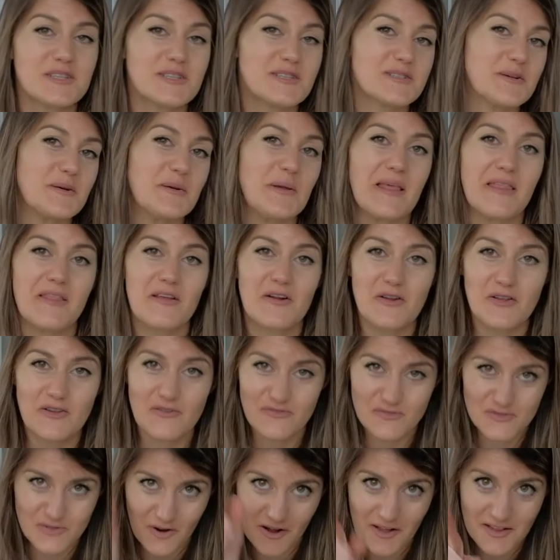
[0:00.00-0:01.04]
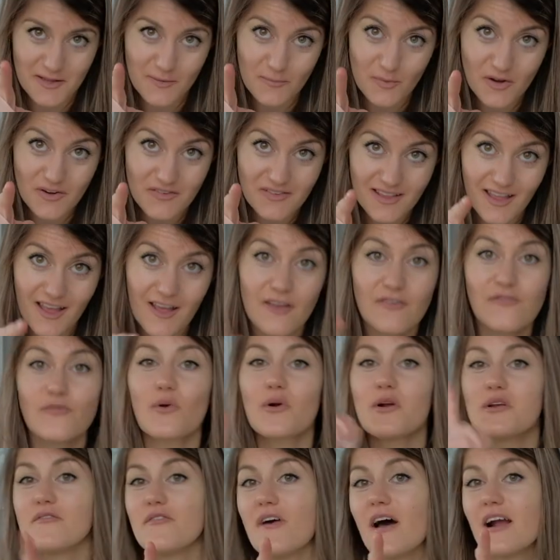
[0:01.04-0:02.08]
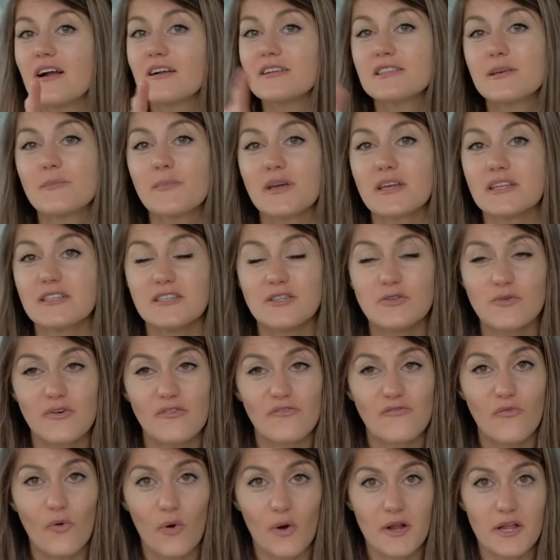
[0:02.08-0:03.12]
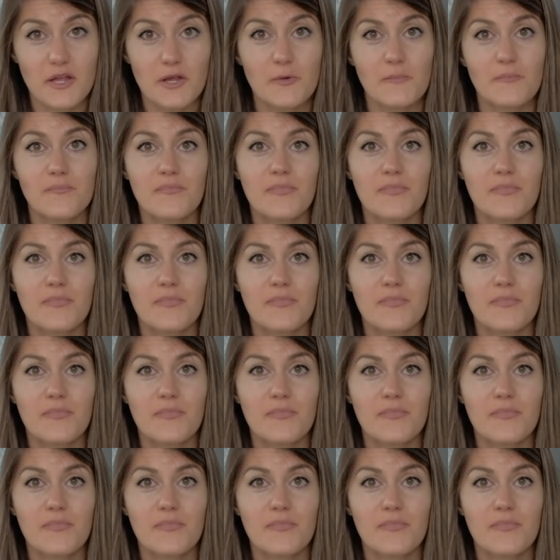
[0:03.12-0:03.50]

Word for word: So either you've drawn them yourself or you've hired somebody to do it for you.